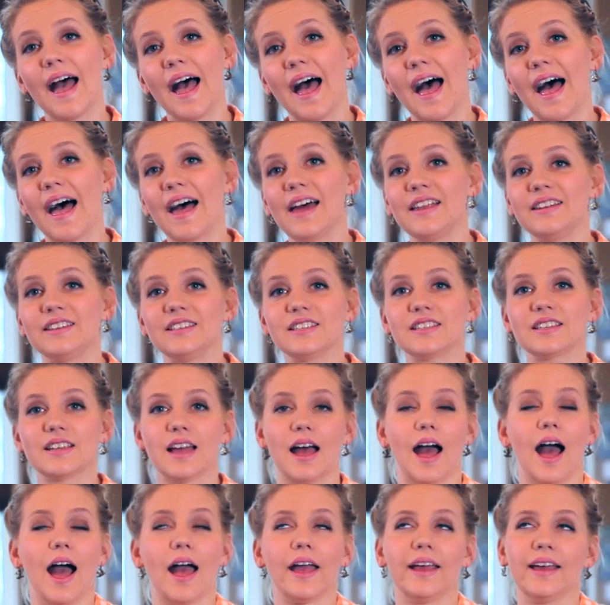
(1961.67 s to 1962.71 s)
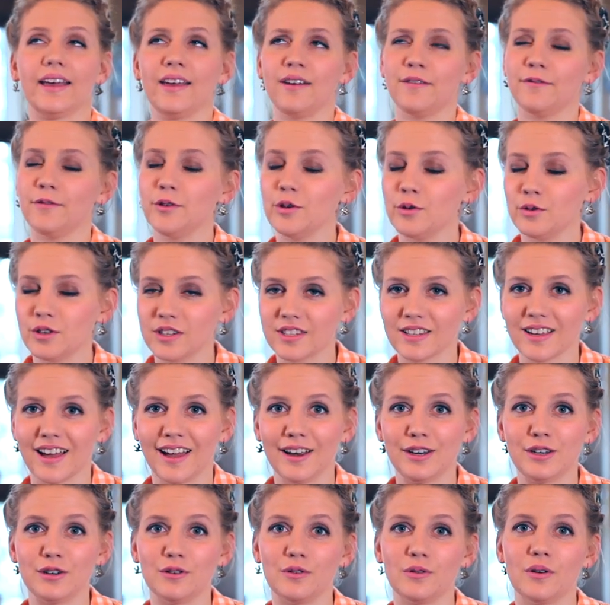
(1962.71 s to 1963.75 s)
And if you
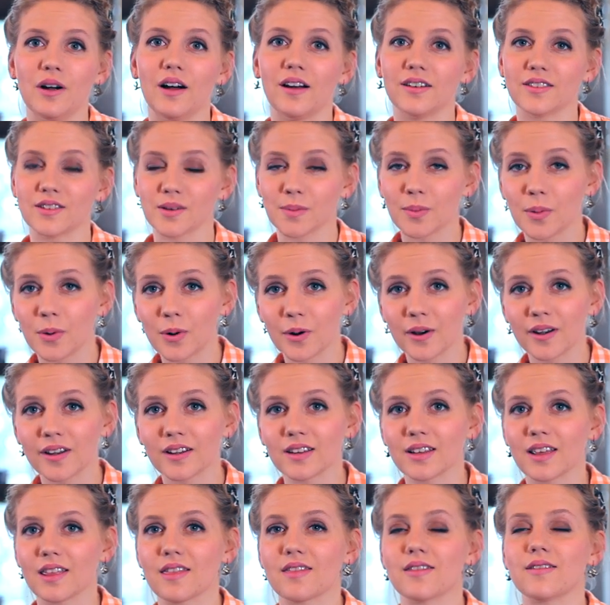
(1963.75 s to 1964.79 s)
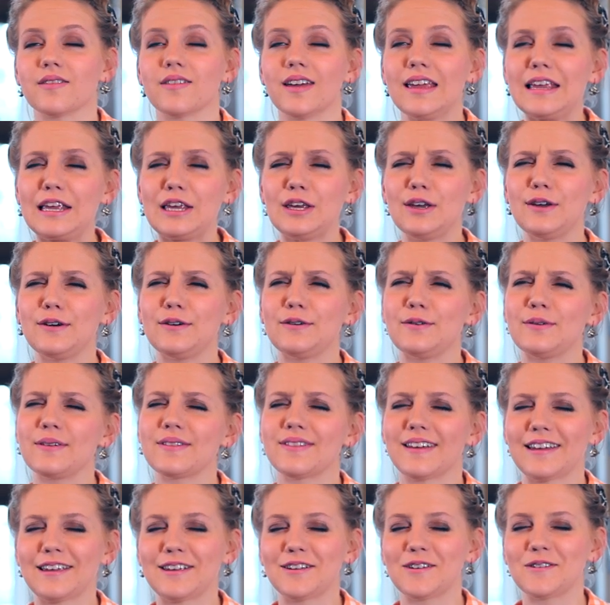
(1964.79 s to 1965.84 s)
decide to support, thank you,
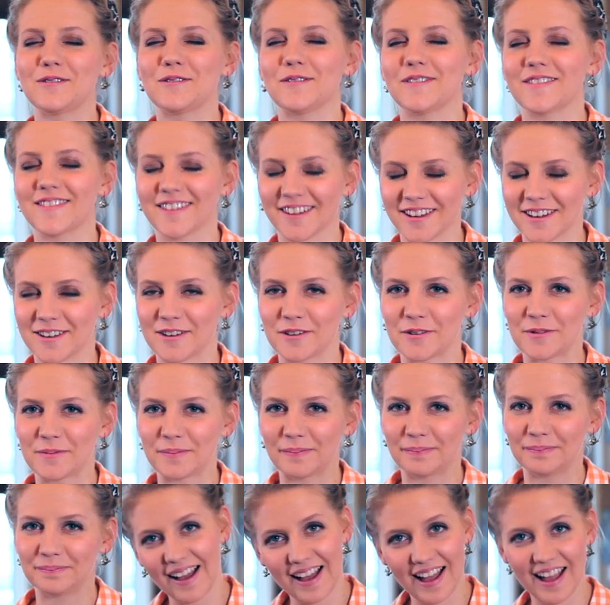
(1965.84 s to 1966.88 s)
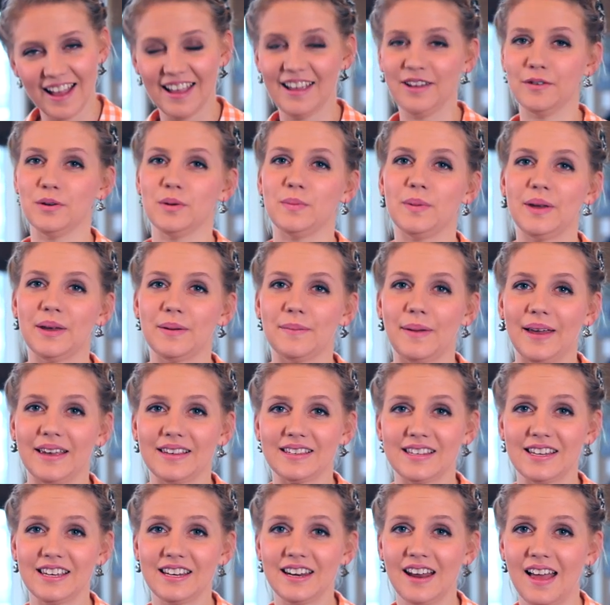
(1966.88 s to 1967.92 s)
thank you, thank you. It would be
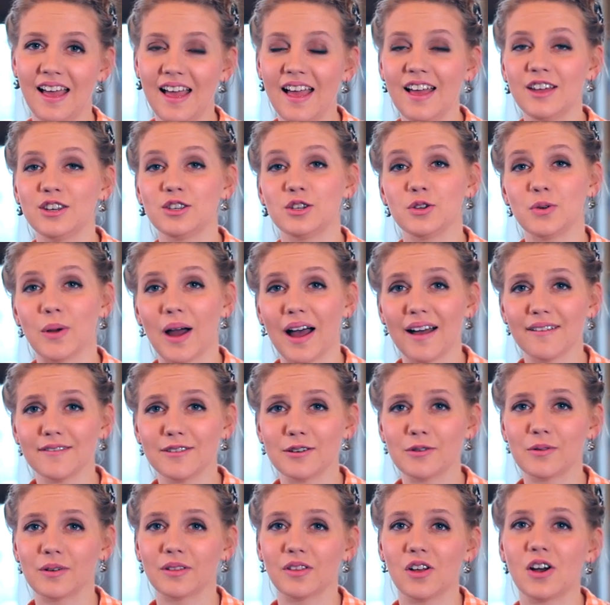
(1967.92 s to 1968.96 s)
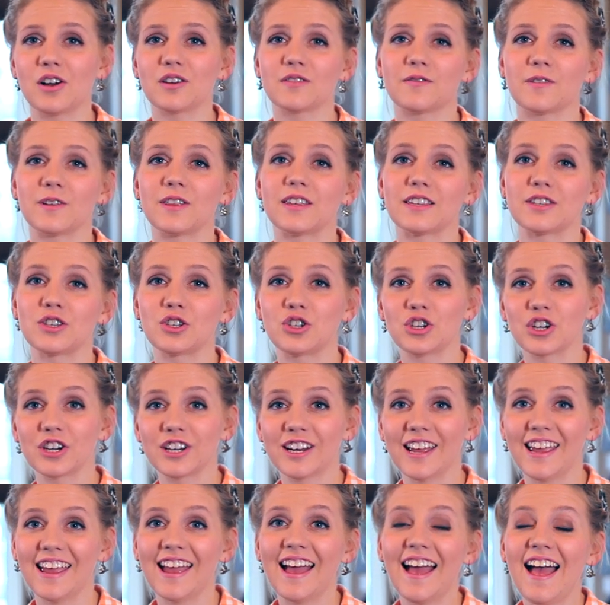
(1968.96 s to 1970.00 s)
amazing to have you along for this
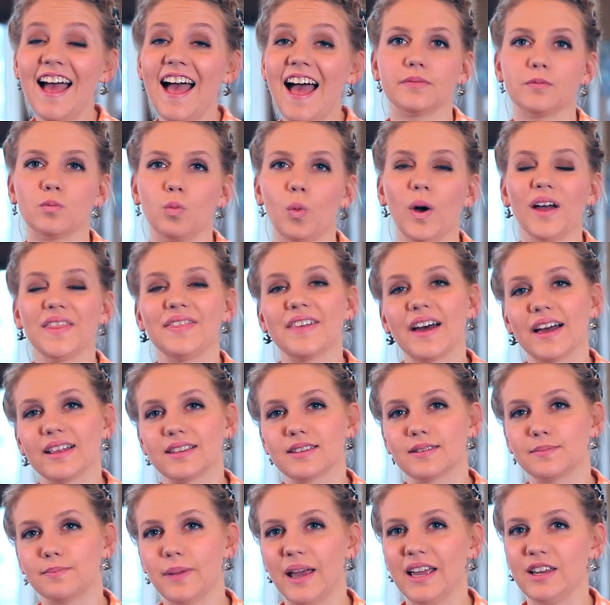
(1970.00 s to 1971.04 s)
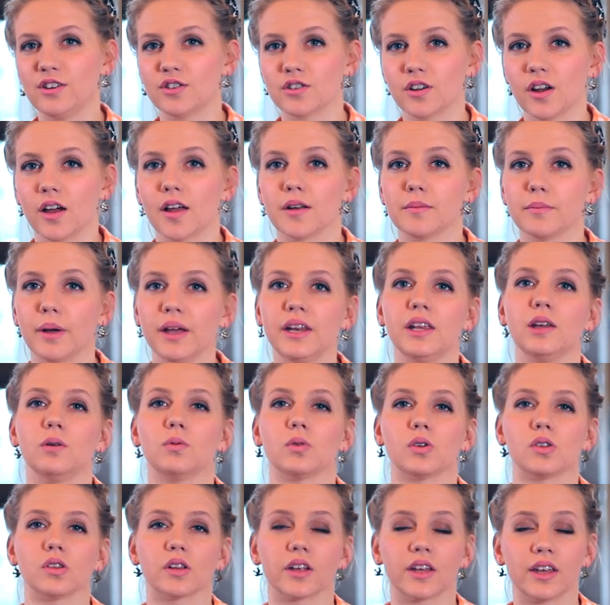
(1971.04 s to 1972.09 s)
journey. What that Patreon money
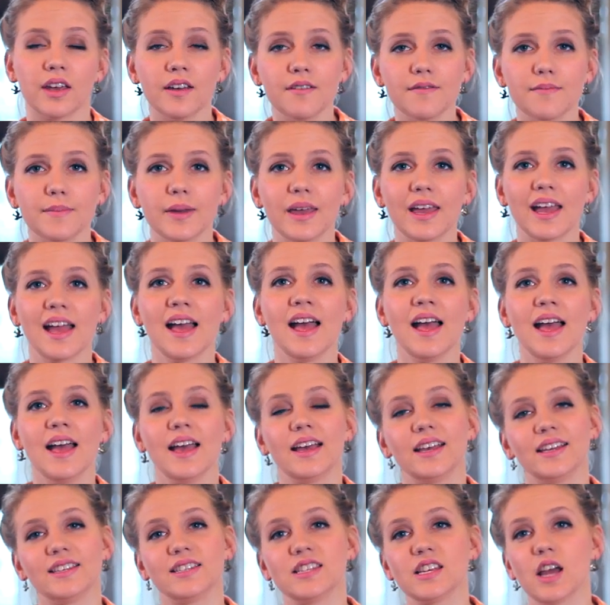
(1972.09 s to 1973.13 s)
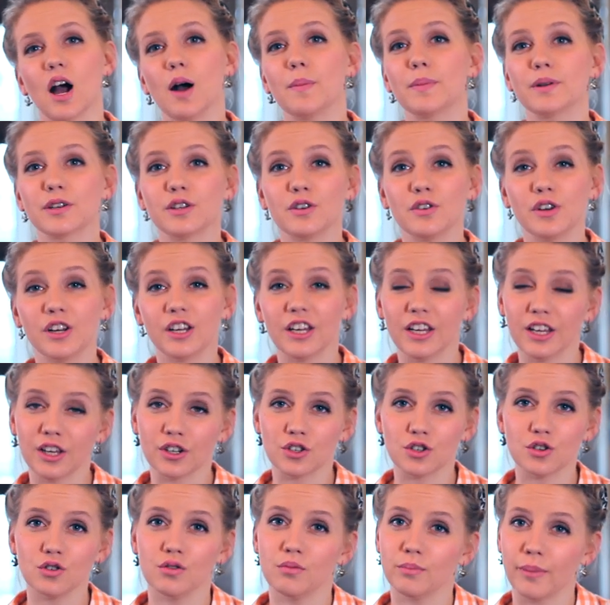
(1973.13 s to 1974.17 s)
will give me is the
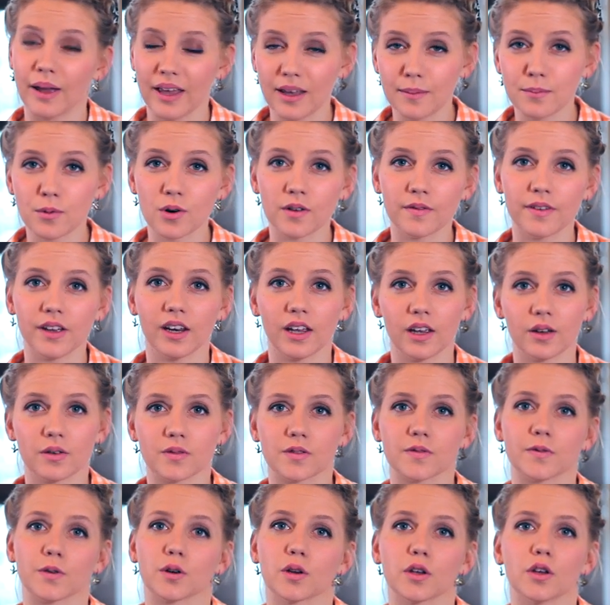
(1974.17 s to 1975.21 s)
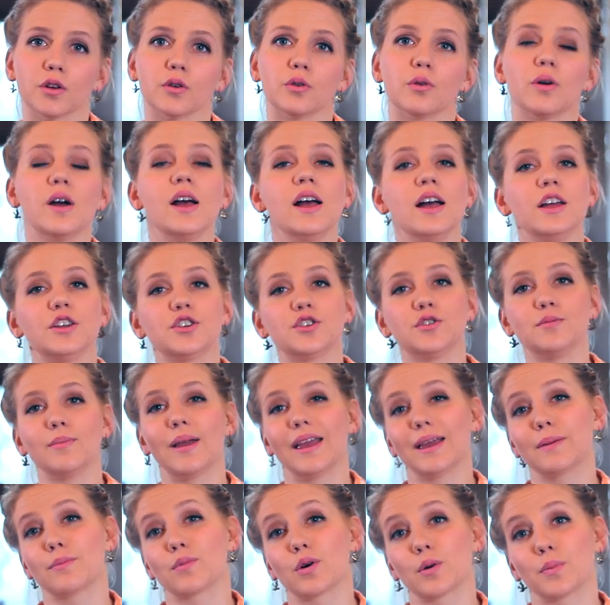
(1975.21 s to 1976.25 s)
opportunity to make more videos for you, to
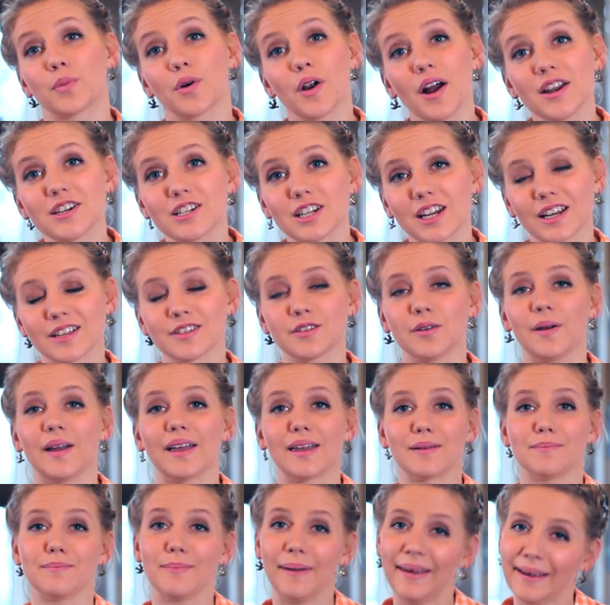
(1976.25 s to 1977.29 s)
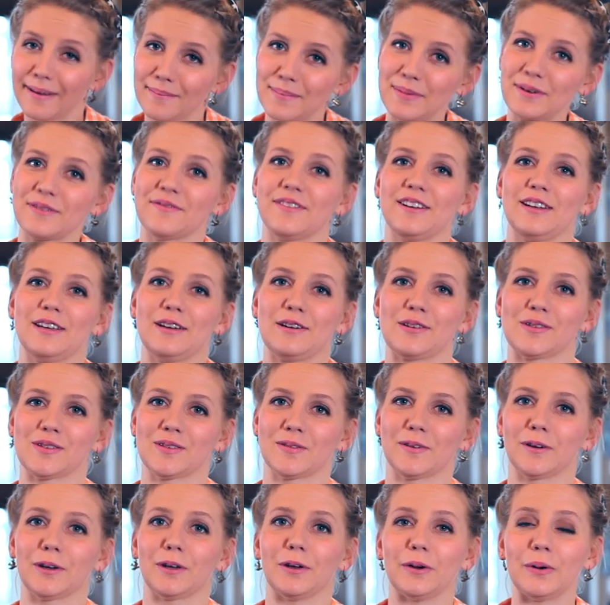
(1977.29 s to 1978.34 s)
make more projects so I can make more
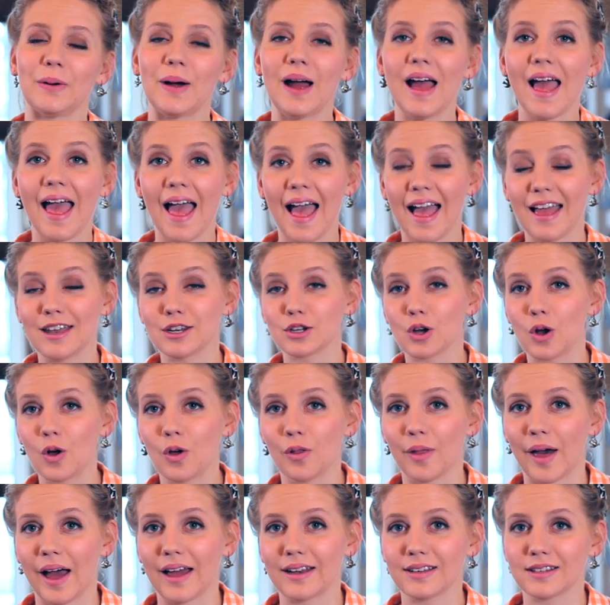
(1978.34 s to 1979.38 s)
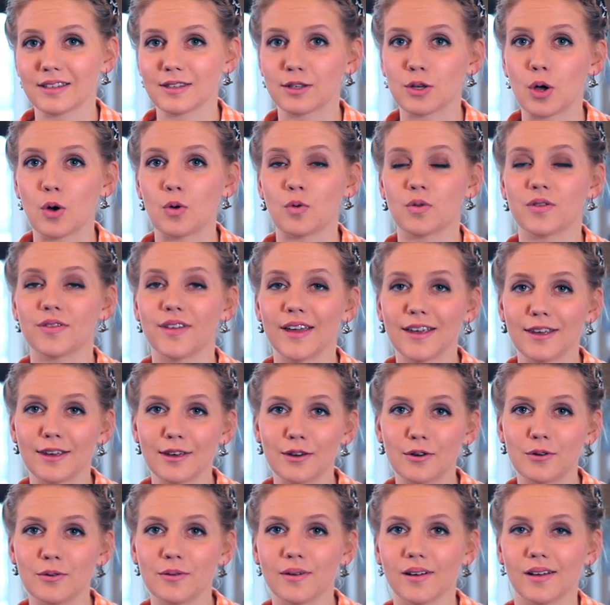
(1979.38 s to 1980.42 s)
videos for you, and all that. So thank
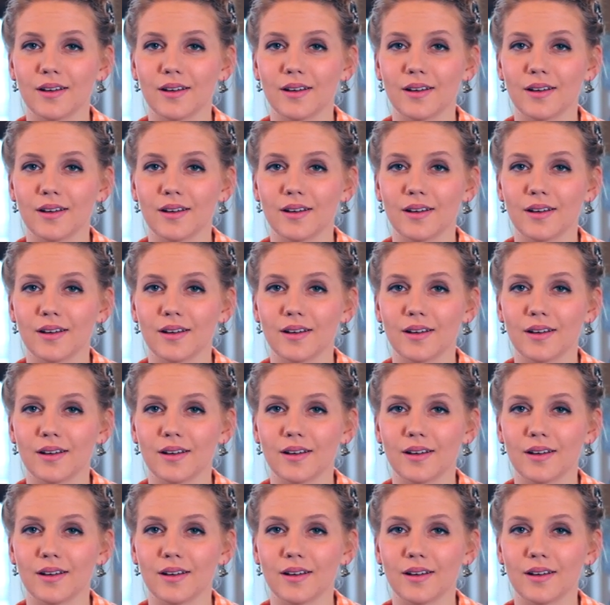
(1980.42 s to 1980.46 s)
you